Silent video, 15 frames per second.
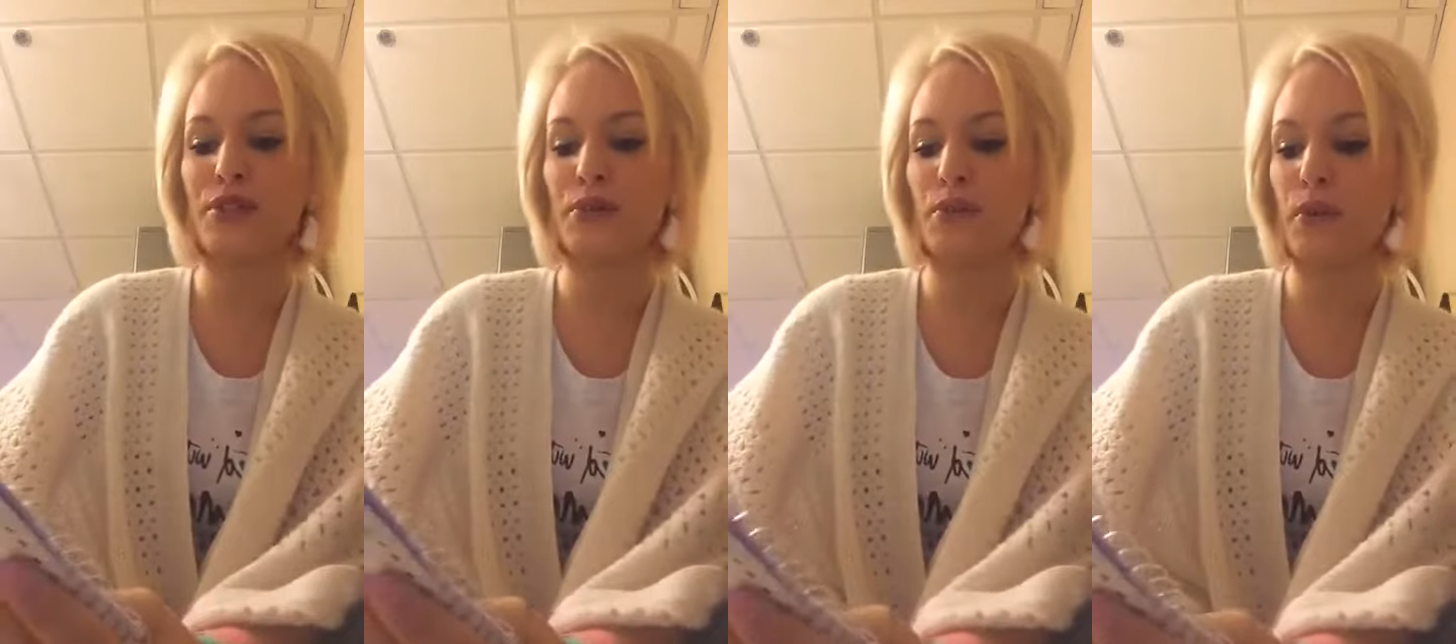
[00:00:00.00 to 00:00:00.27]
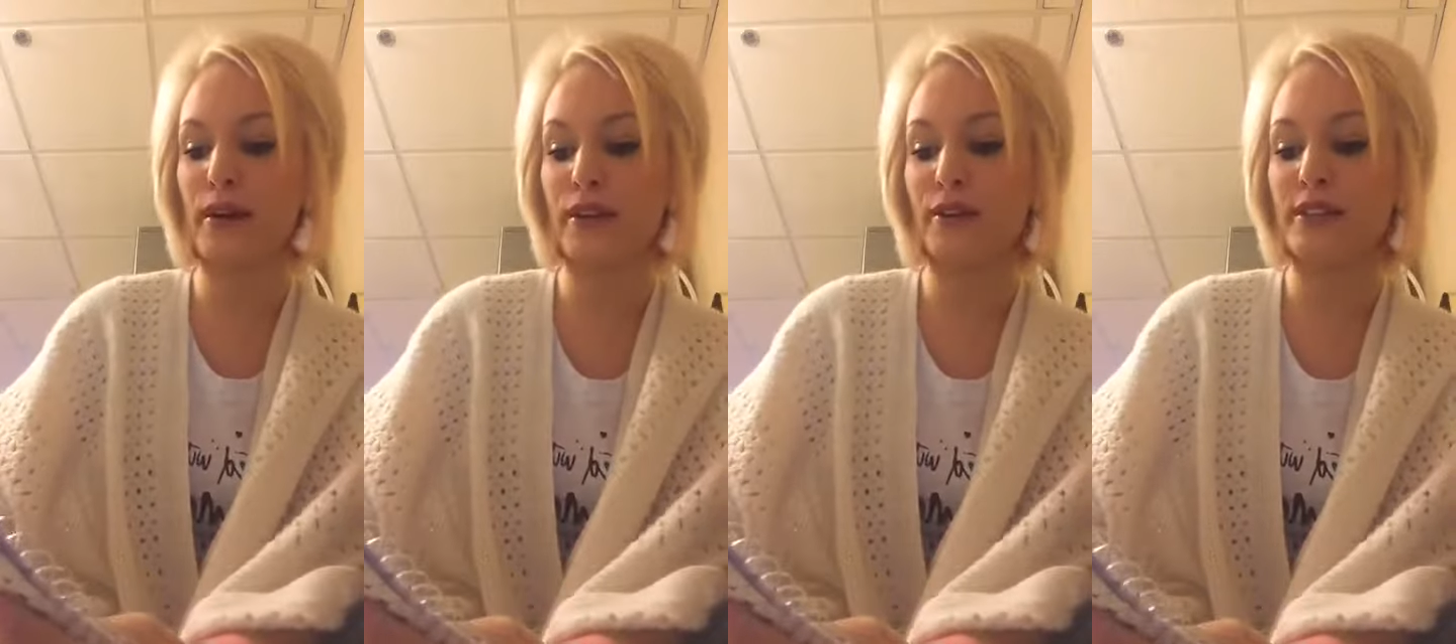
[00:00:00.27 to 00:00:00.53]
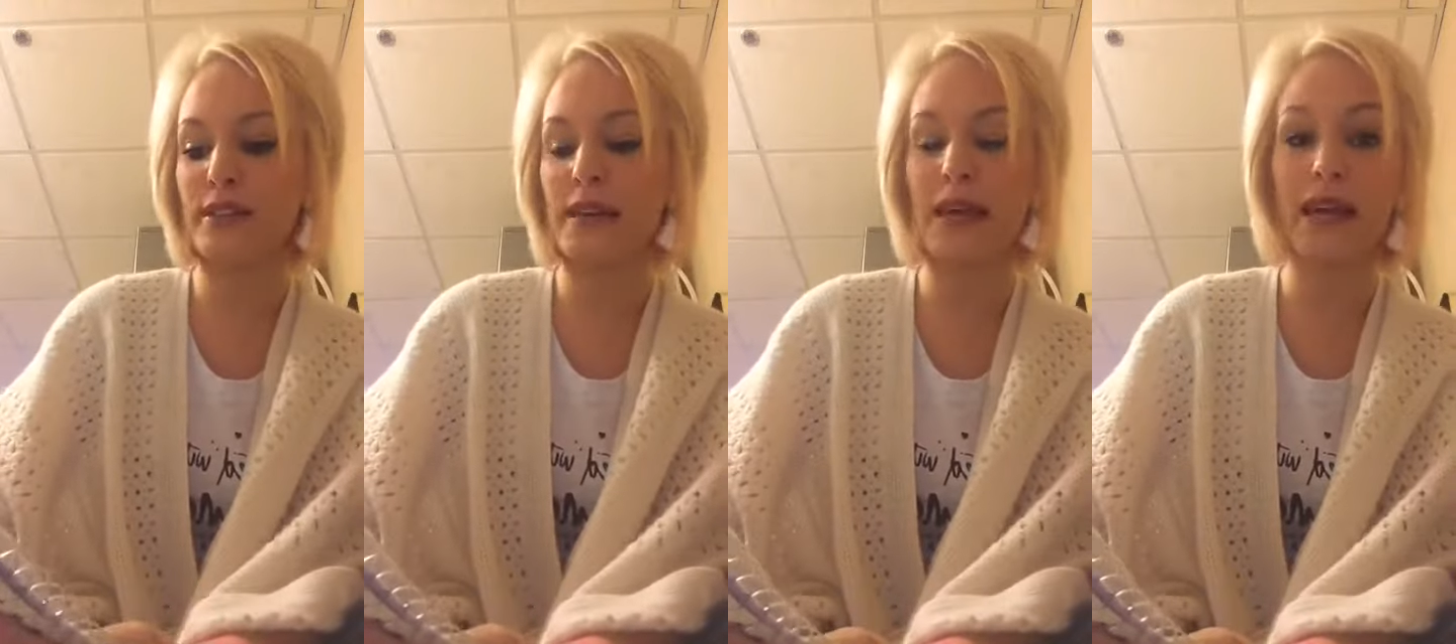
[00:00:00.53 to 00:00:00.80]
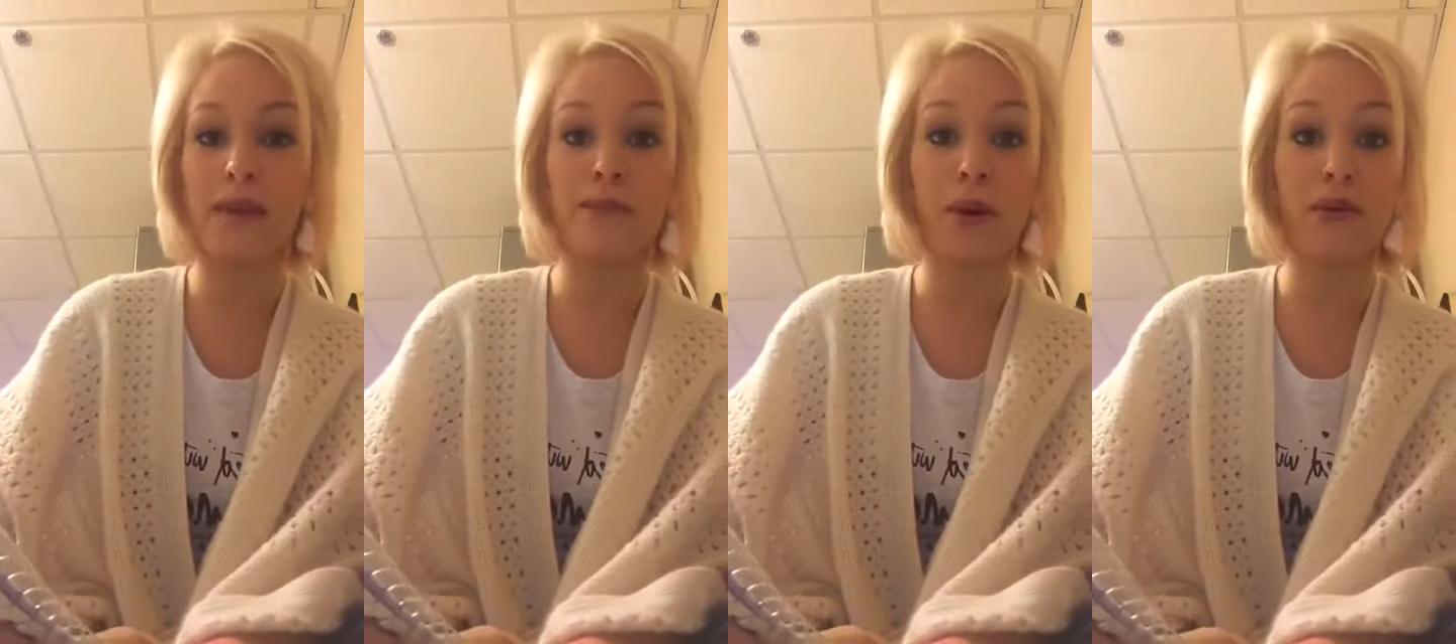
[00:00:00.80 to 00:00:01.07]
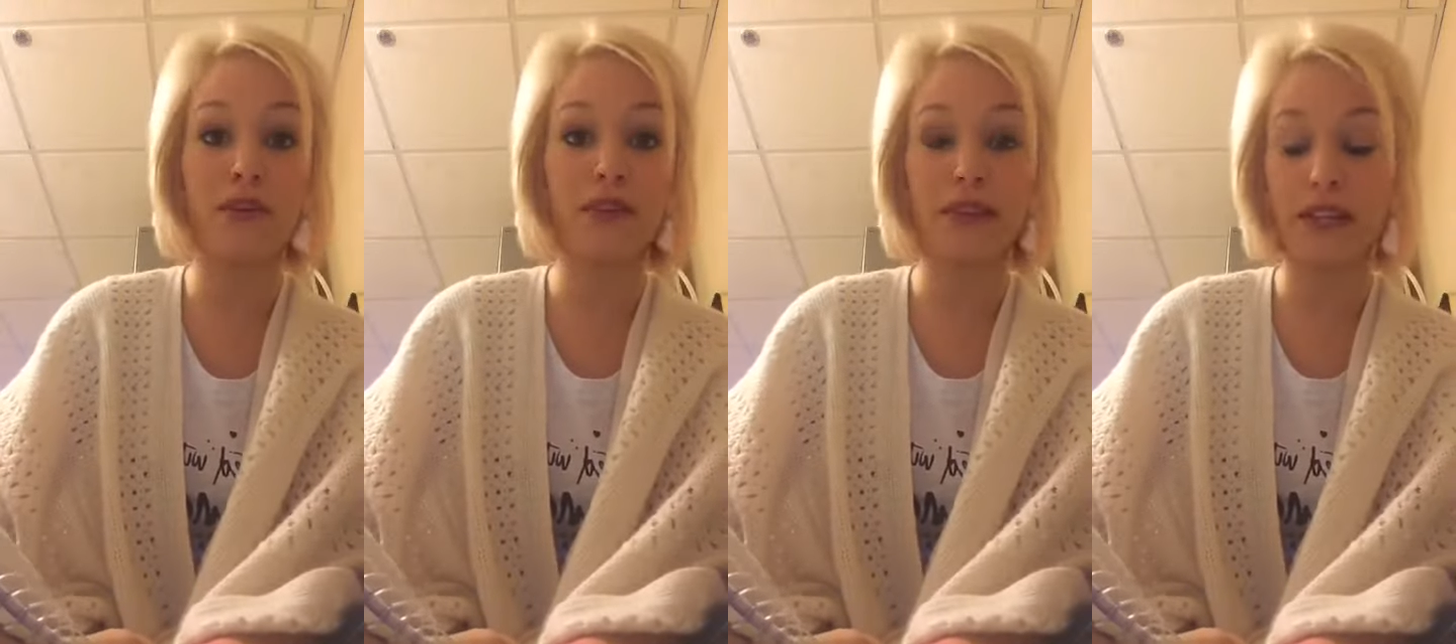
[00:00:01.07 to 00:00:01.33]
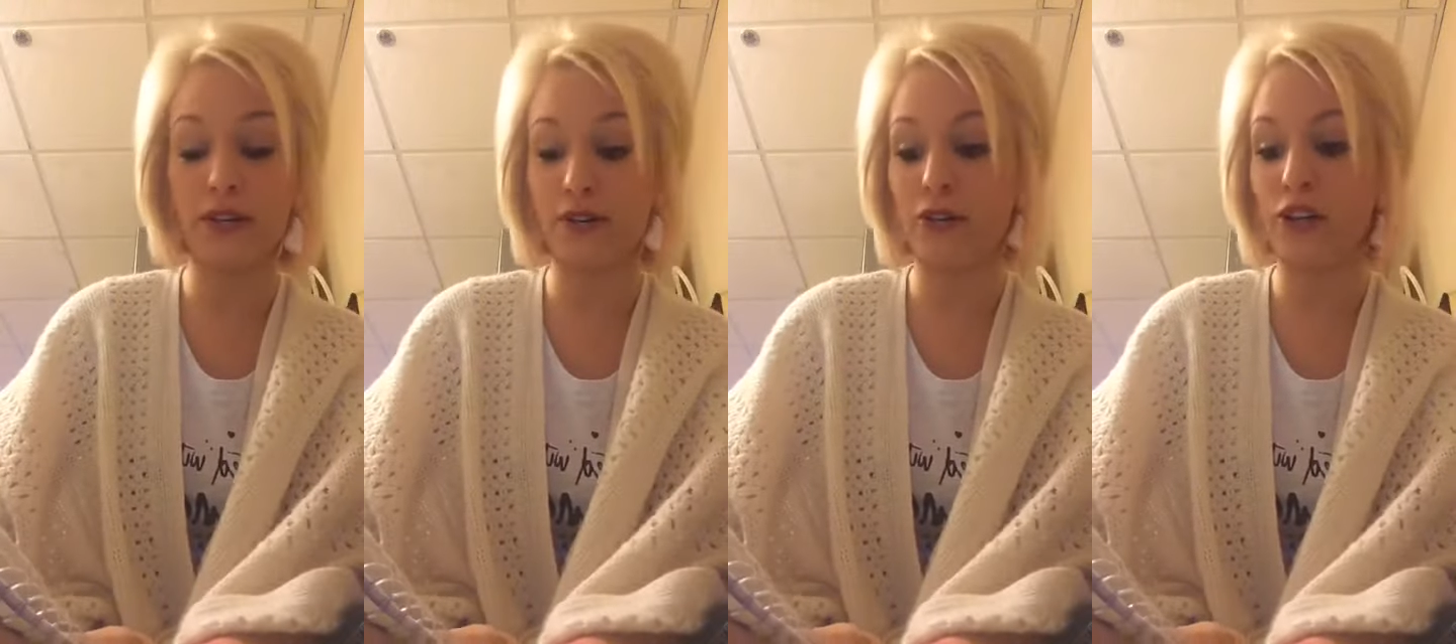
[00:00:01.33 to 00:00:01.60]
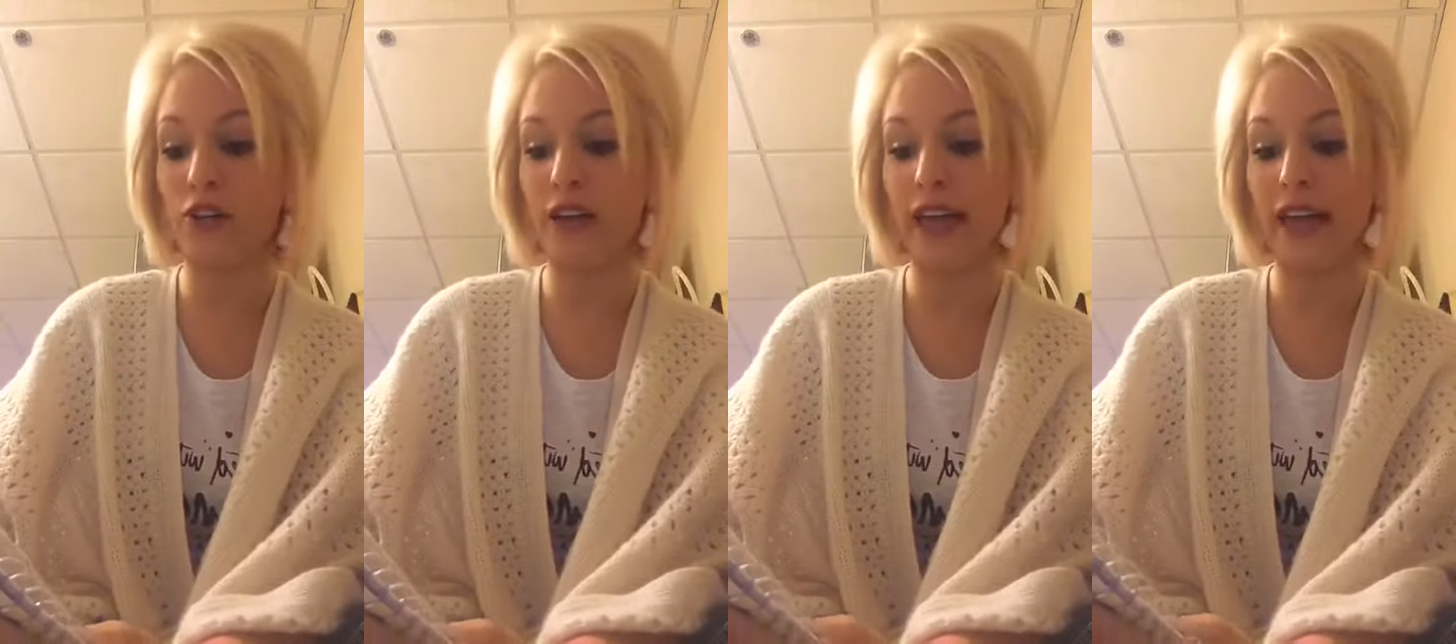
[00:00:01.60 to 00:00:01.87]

royalty in both literal